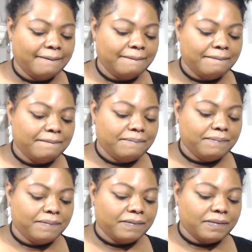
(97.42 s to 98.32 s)

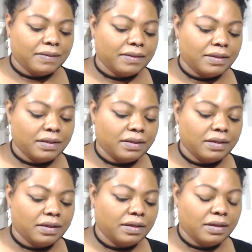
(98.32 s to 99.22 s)

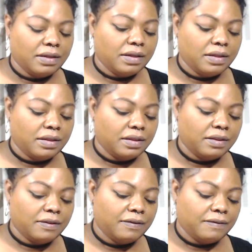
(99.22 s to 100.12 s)

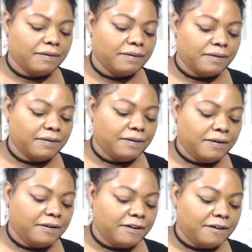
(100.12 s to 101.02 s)

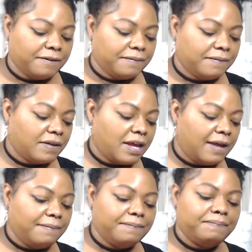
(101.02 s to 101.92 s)

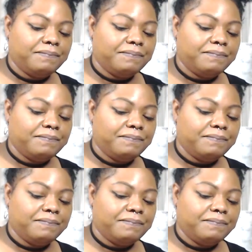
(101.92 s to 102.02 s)
[no speech]